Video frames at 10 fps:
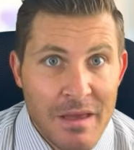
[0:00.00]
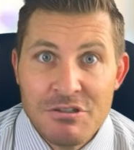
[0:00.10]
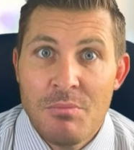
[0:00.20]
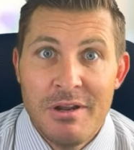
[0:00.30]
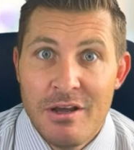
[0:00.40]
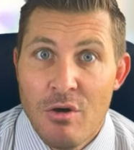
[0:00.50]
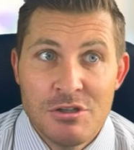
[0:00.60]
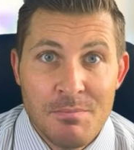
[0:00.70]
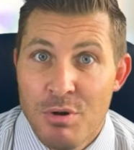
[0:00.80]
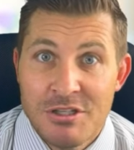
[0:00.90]
If somebody
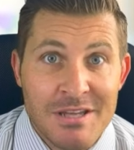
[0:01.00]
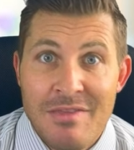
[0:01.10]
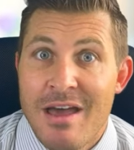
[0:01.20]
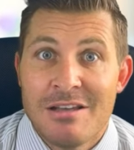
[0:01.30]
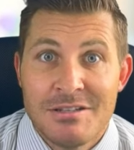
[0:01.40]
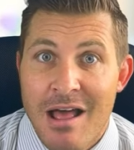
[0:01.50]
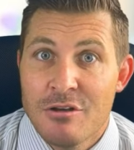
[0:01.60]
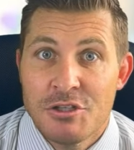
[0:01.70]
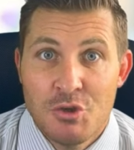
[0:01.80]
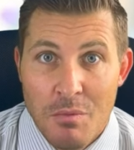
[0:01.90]
goes and puts ten thousand
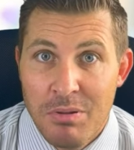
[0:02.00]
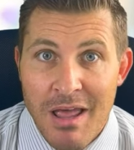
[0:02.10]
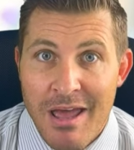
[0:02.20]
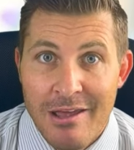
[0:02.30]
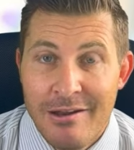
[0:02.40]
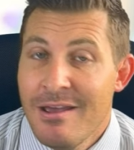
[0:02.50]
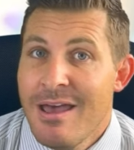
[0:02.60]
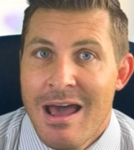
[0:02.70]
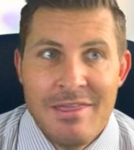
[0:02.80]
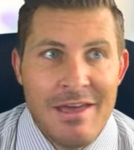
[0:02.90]
dollars into a plan
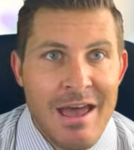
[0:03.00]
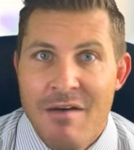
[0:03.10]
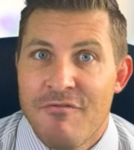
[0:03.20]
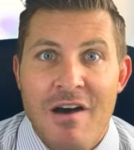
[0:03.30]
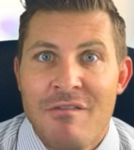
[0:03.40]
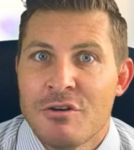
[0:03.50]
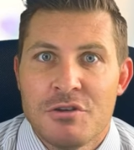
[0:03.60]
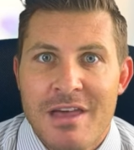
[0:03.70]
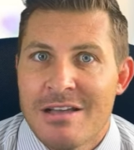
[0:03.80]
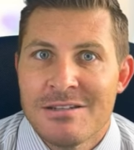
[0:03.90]
and they have five
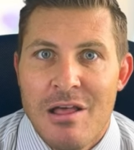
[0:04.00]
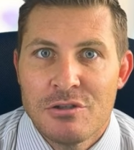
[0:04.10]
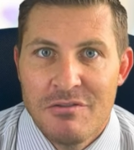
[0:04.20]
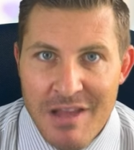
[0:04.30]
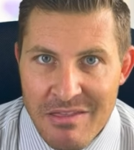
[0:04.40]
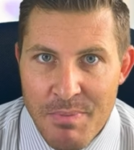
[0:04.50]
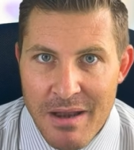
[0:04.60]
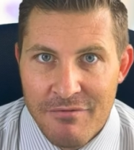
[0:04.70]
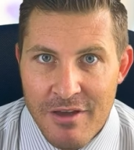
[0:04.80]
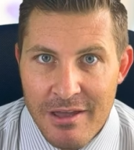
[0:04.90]
hundred thousand dollars of death
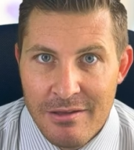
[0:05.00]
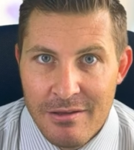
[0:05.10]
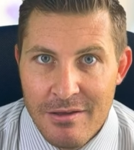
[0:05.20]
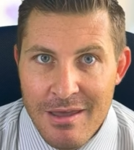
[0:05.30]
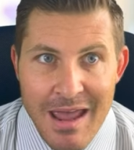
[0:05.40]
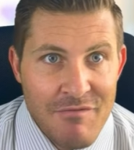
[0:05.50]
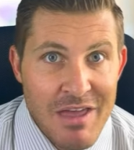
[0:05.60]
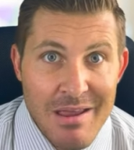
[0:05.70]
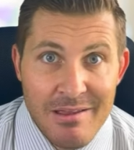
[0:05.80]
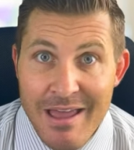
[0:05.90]
benefit, if
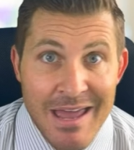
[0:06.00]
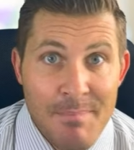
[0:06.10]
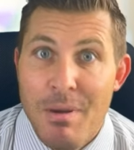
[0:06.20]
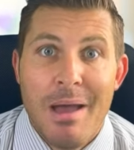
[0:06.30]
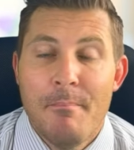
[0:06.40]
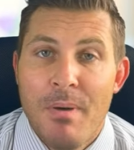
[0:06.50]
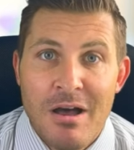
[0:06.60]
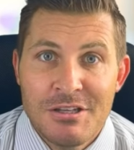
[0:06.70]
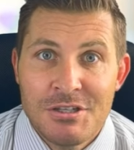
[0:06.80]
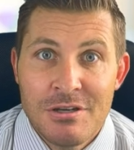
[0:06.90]
they get hit by a
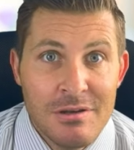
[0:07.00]
bus